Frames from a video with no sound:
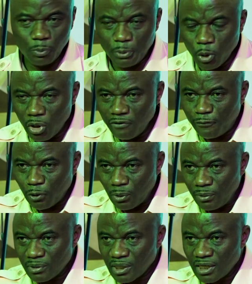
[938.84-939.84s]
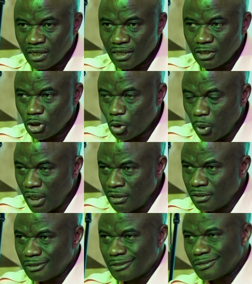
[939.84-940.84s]
Two beautiful
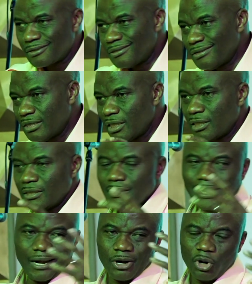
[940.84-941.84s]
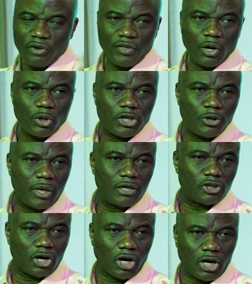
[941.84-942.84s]
twins. I don't know if they were
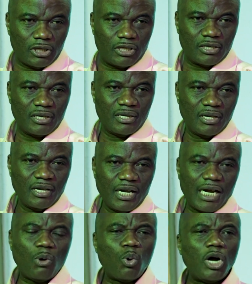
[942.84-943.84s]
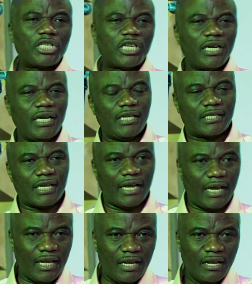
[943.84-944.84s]
twins or not. And I'm watching this
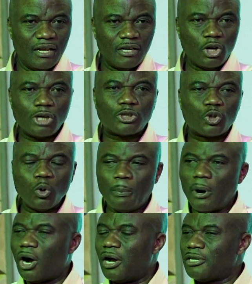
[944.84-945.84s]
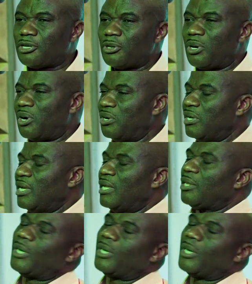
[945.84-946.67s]
lady. Those two boys, you know,